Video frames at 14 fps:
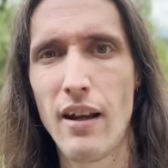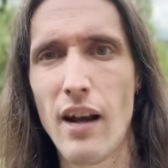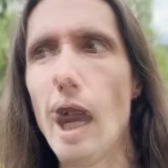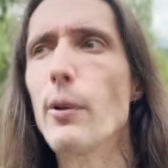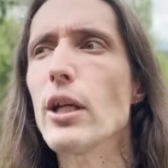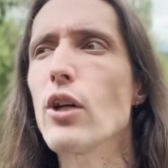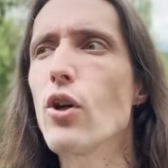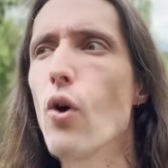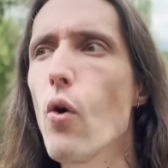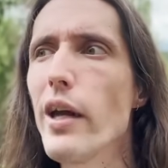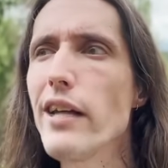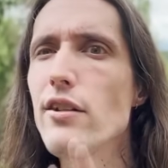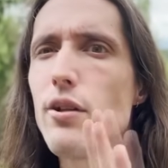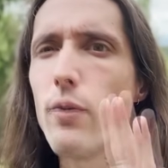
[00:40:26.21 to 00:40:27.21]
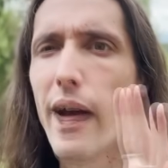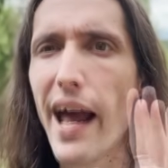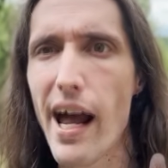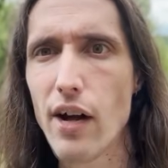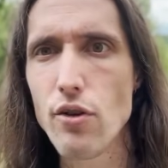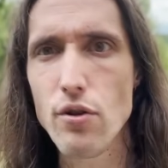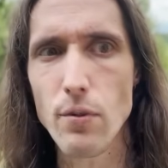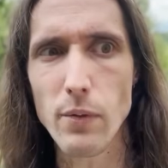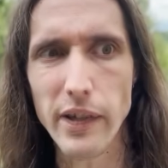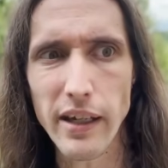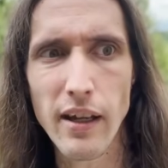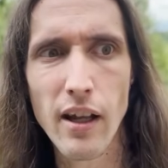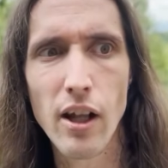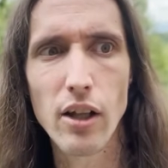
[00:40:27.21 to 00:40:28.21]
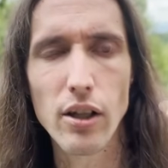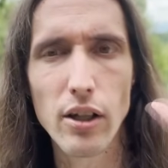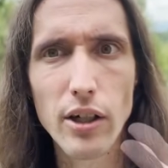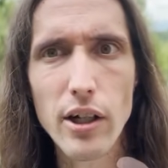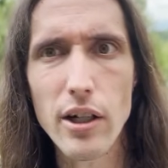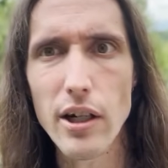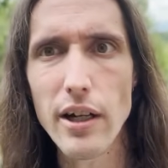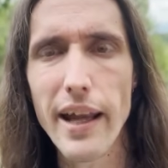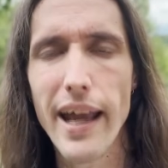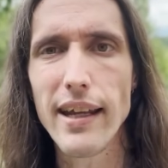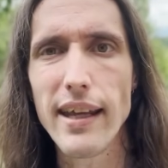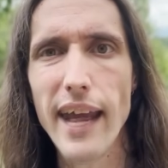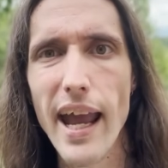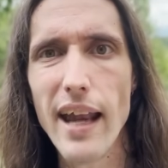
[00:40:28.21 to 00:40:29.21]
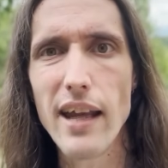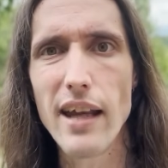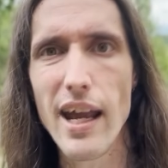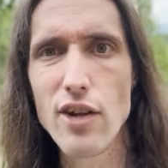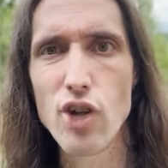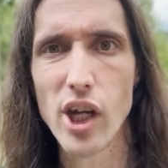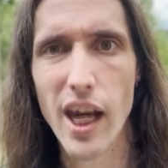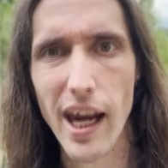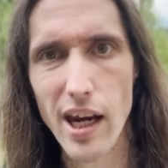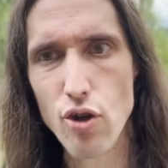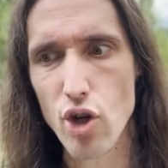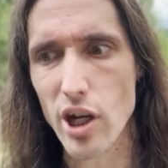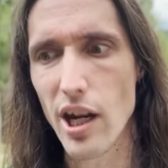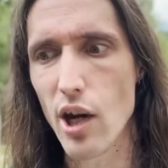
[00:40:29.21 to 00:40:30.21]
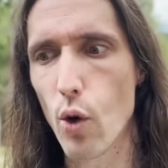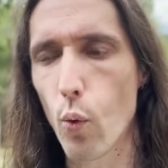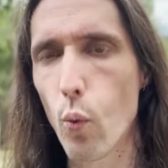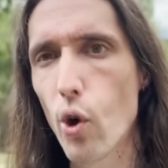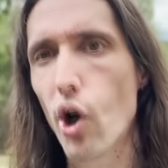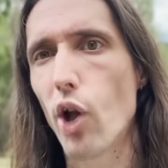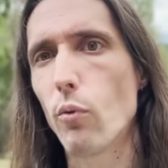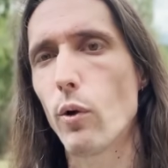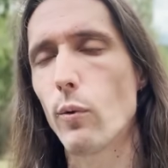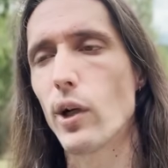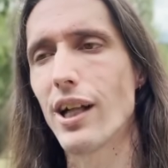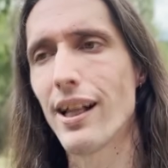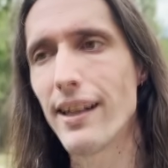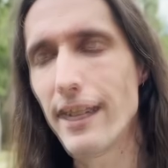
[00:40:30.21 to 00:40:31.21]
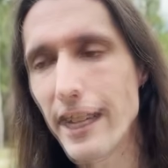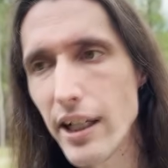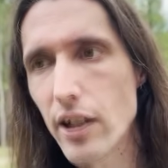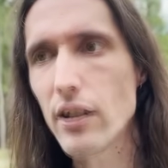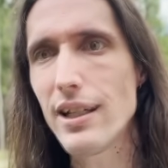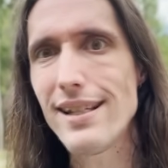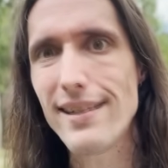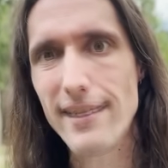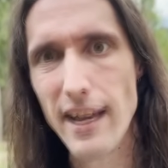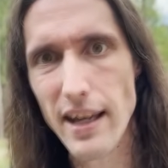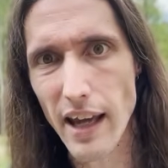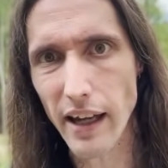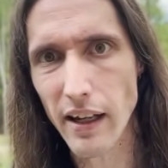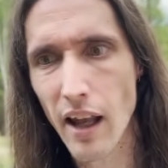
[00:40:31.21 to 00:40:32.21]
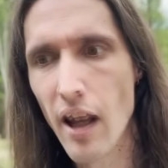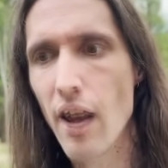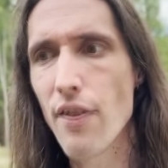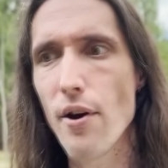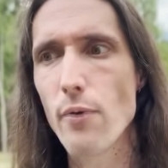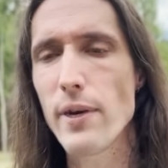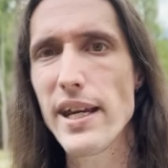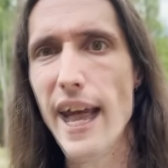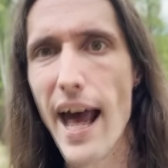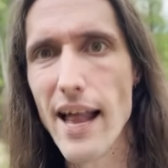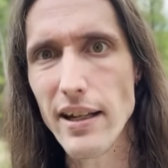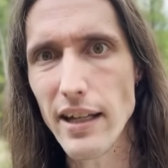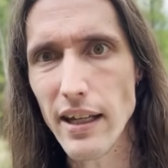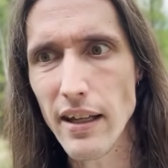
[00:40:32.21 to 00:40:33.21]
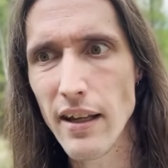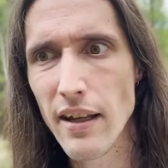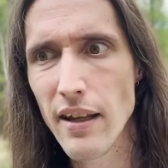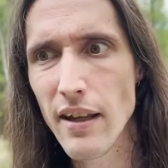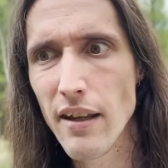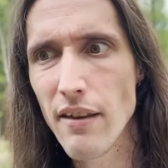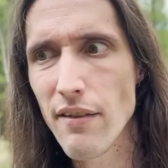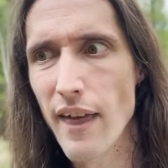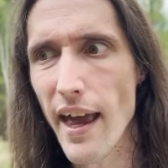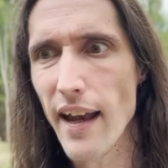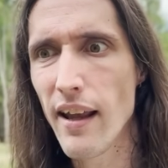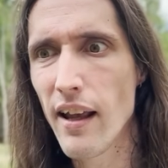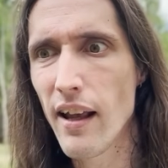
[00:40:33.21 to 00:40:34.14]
Are we going to actually learn and get an education in a world where we're clearly seeing the reality that